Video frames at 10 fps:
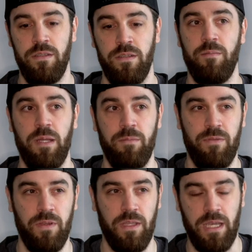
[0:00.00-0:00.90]
it made me
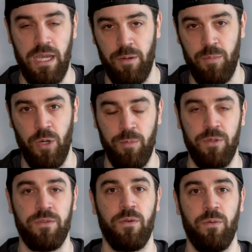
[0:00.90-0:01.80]
feel like I had a
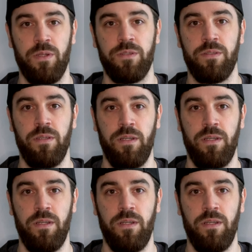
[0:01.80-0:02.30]
purpose for once.